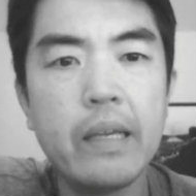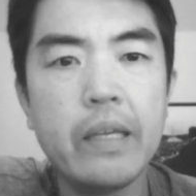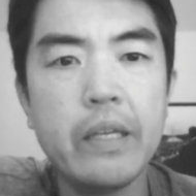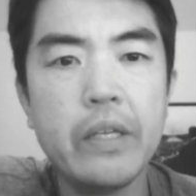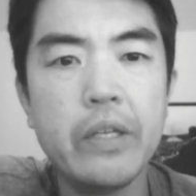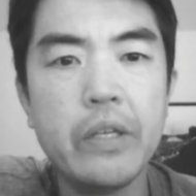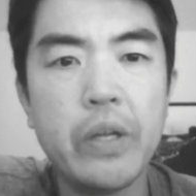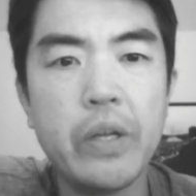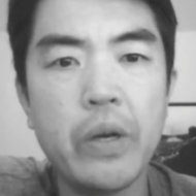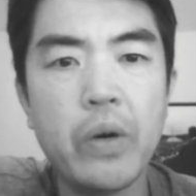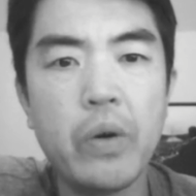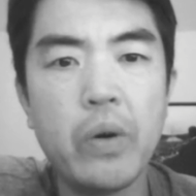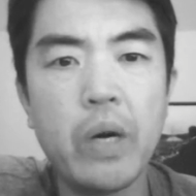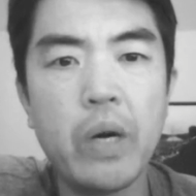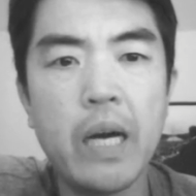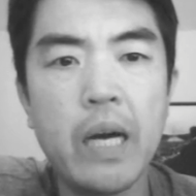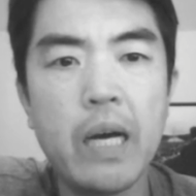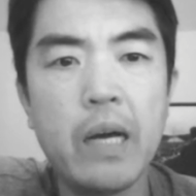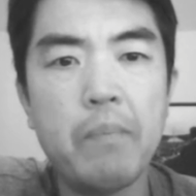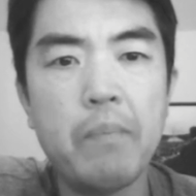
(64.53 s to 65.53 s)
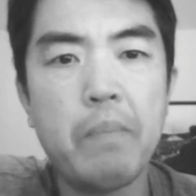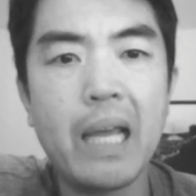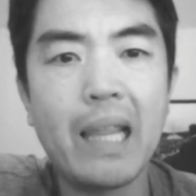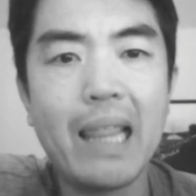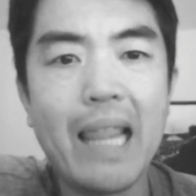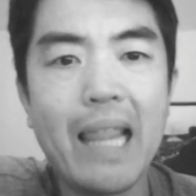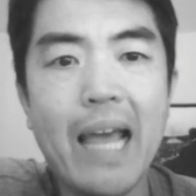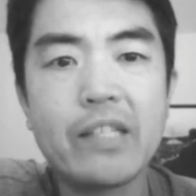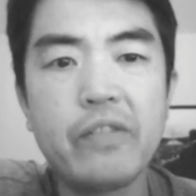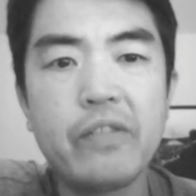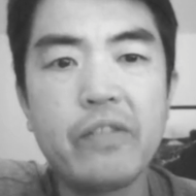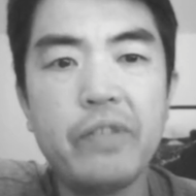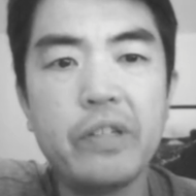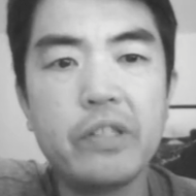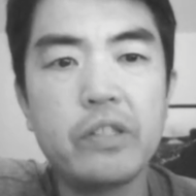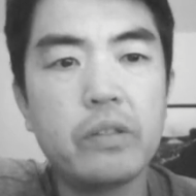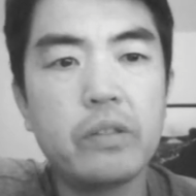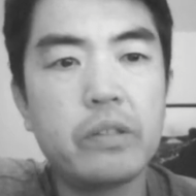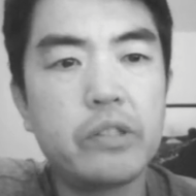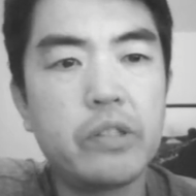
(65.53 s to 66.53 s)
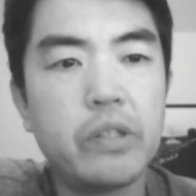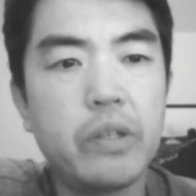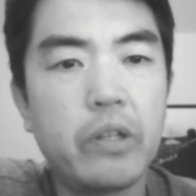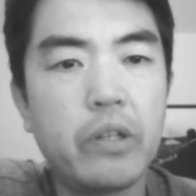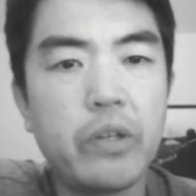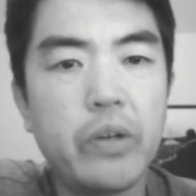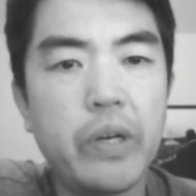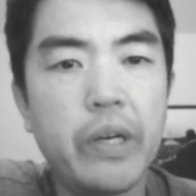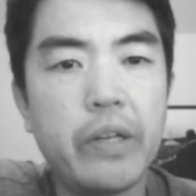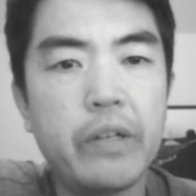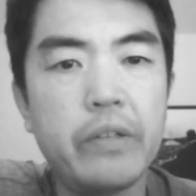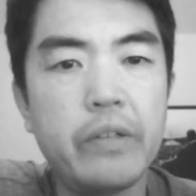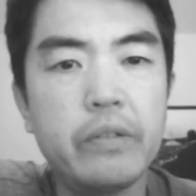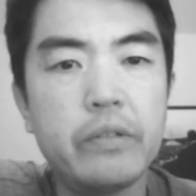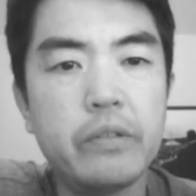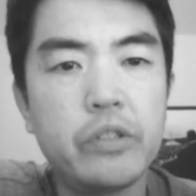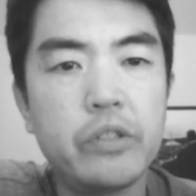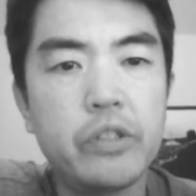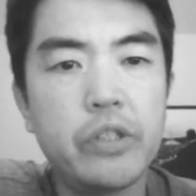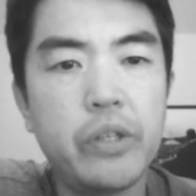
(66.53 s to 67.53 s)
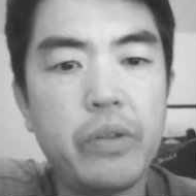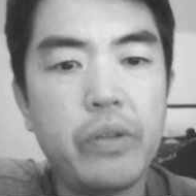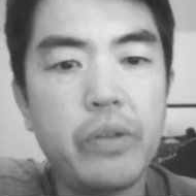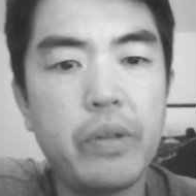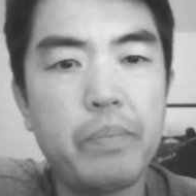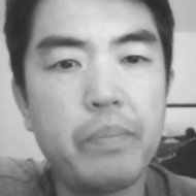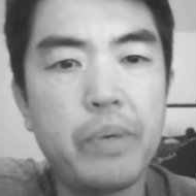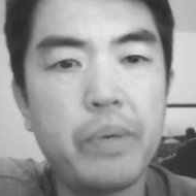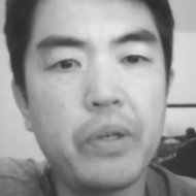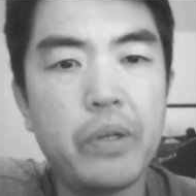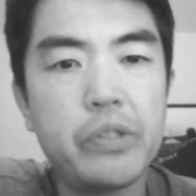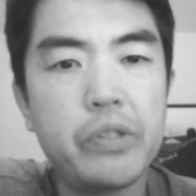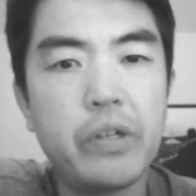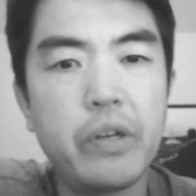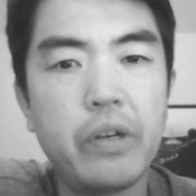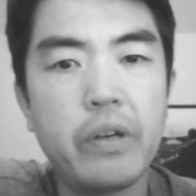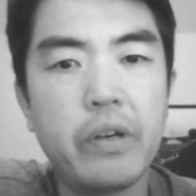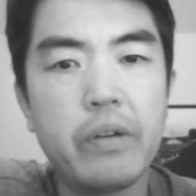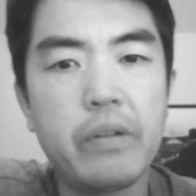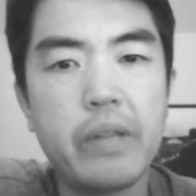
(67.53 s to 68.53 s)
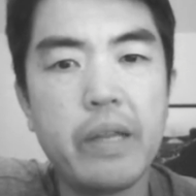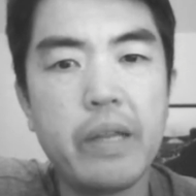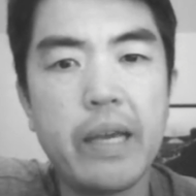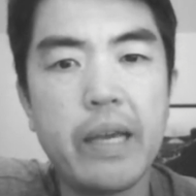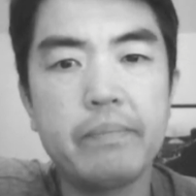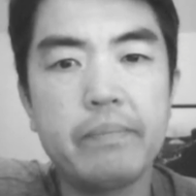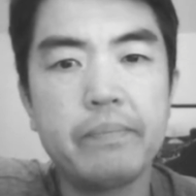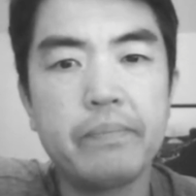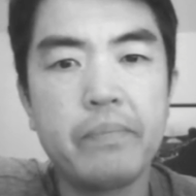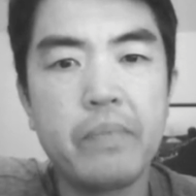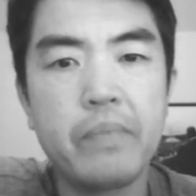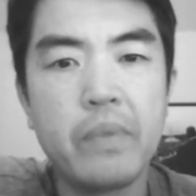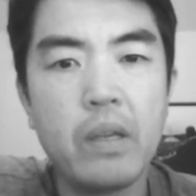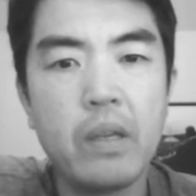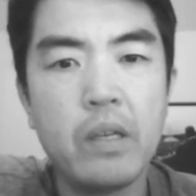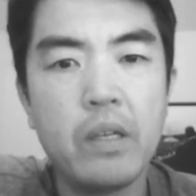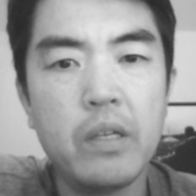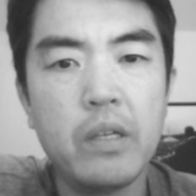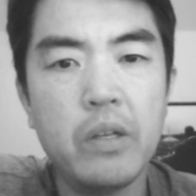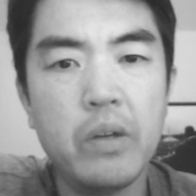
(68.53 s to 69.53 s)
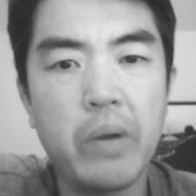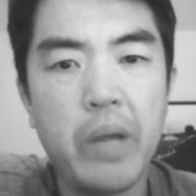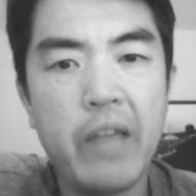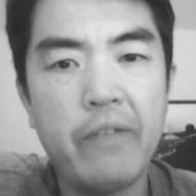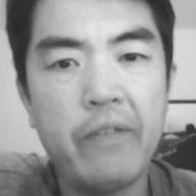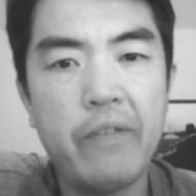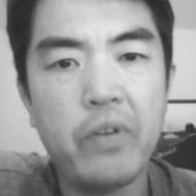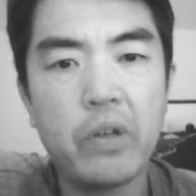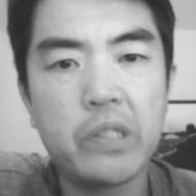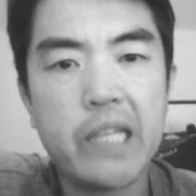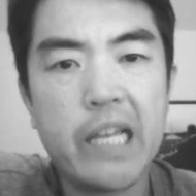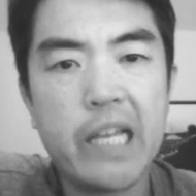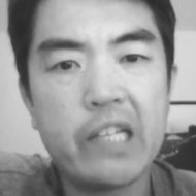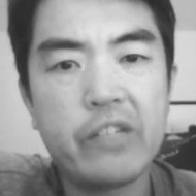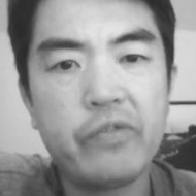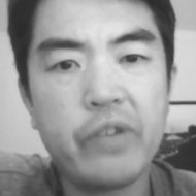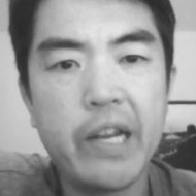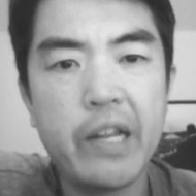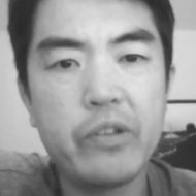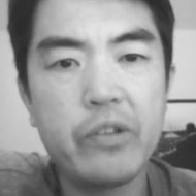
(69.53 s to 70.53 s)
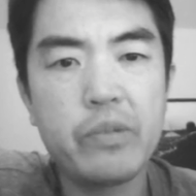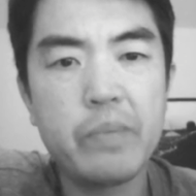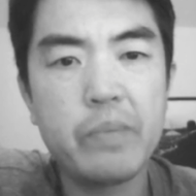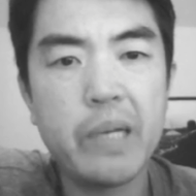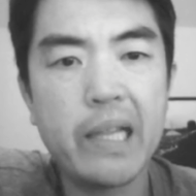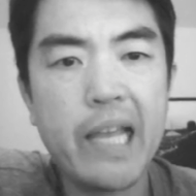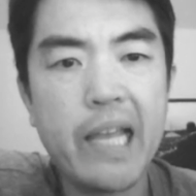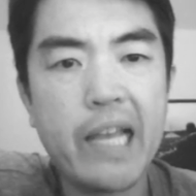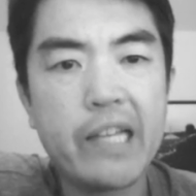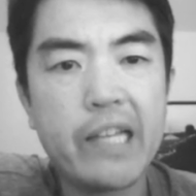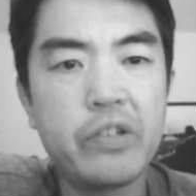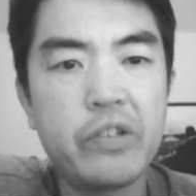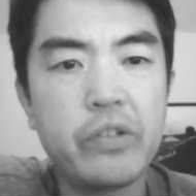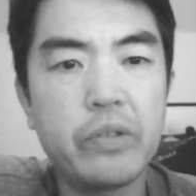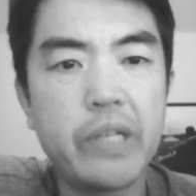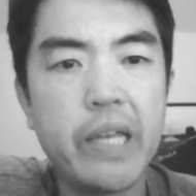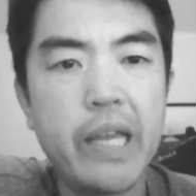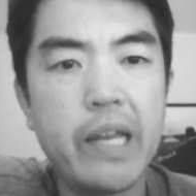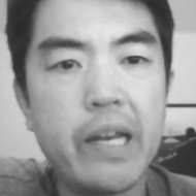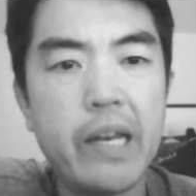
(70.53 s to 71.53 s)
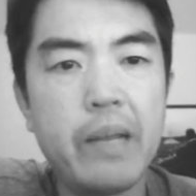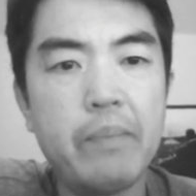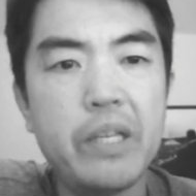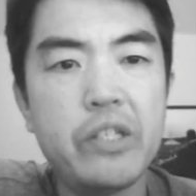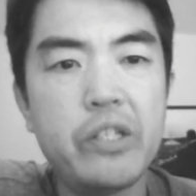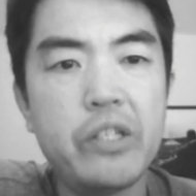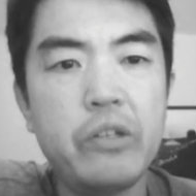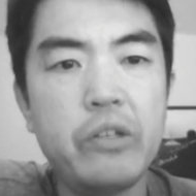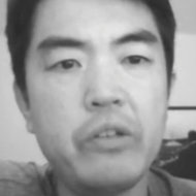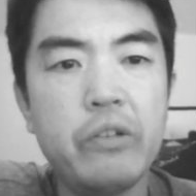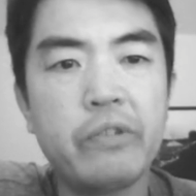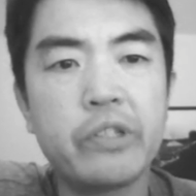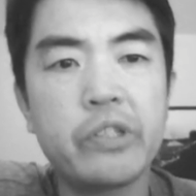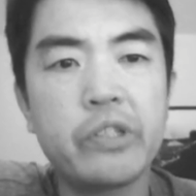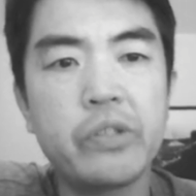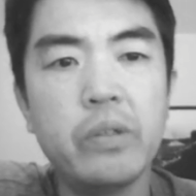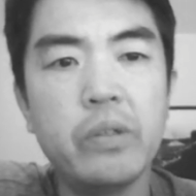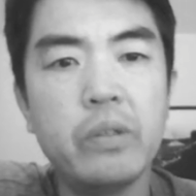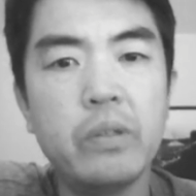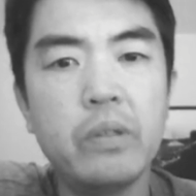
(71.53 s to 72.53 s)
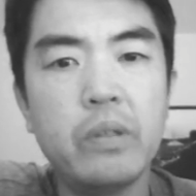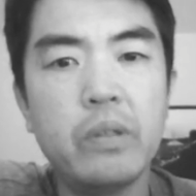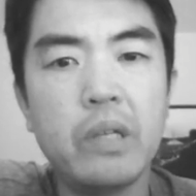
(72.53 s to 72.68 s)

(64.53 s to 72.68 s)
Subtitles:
my last official, so I'll go ahead and show you the post here, that, hey folks, last Friday was my last official day at NBC Universal.